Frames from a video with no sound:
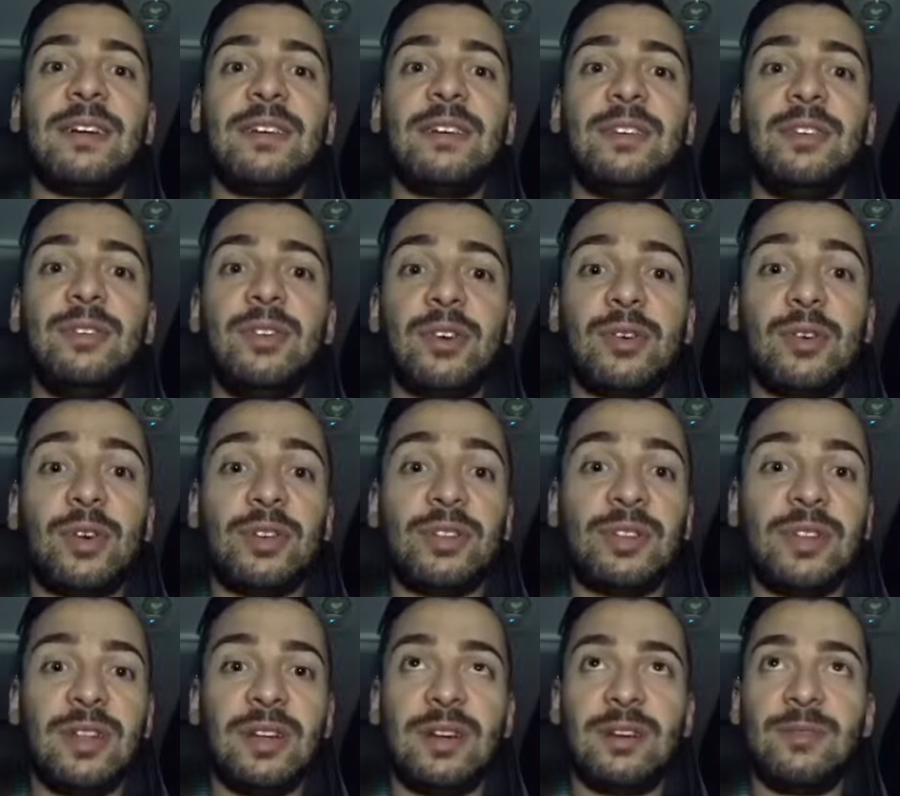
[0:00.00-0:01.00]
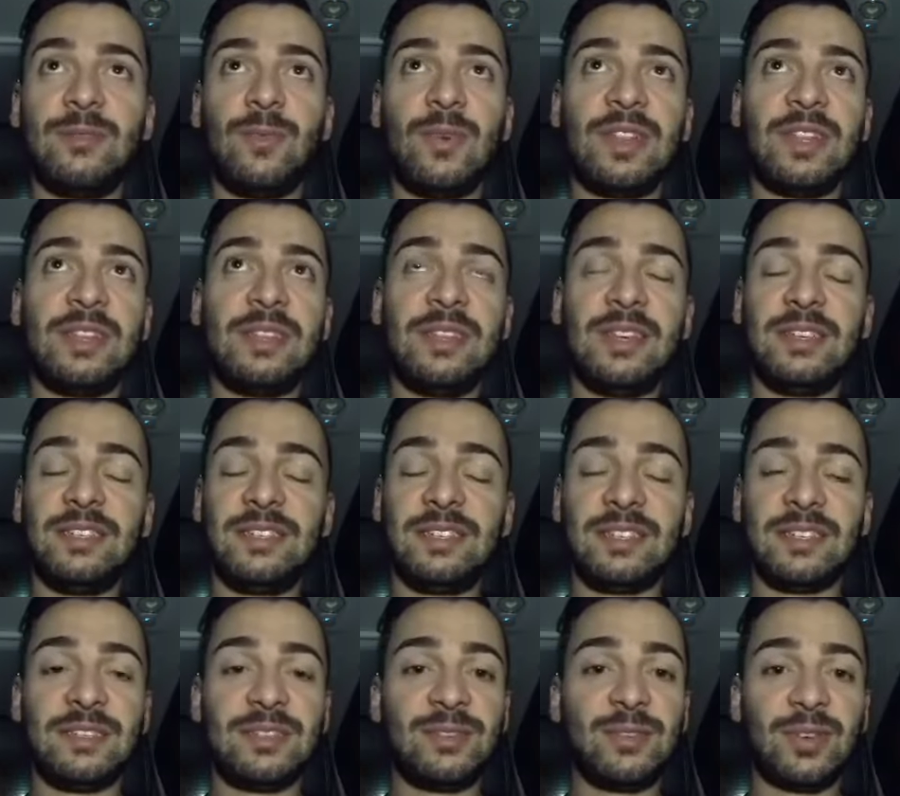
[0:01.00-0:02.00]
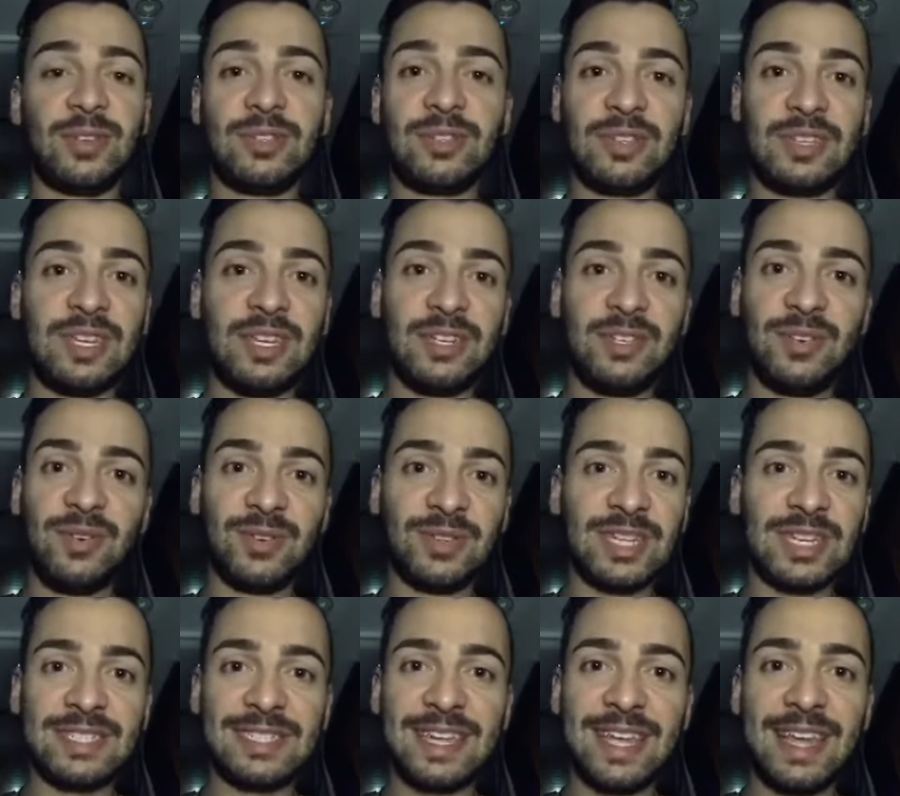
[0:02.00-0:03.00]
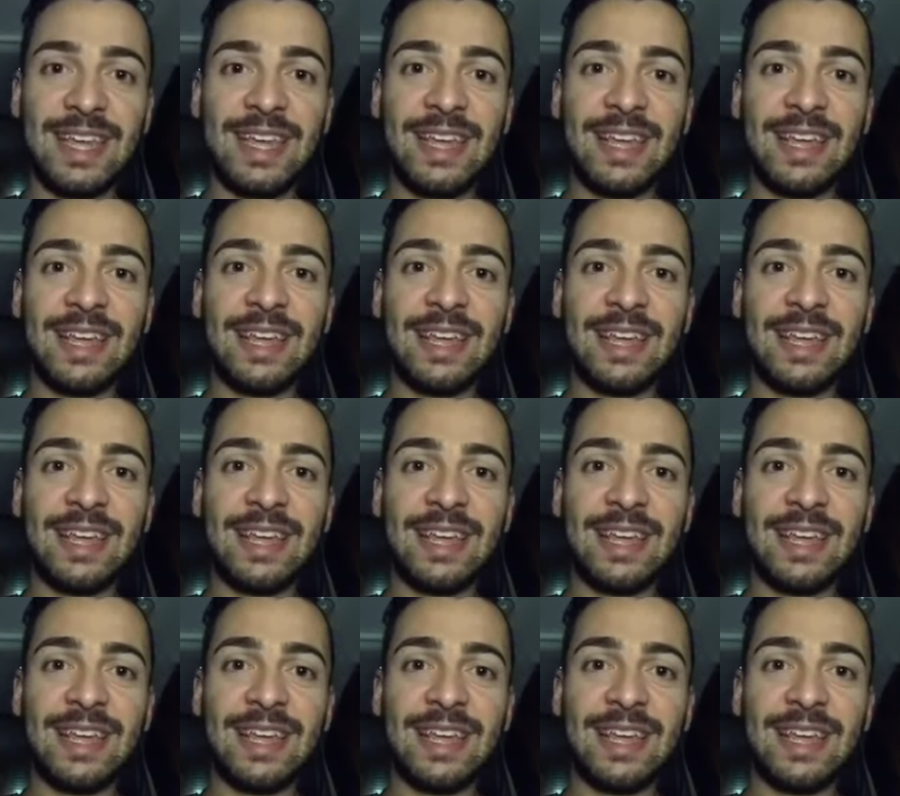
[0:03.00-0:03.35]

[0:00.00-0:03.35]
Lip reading: you are going to learn what the teacher is going to teach you on that day.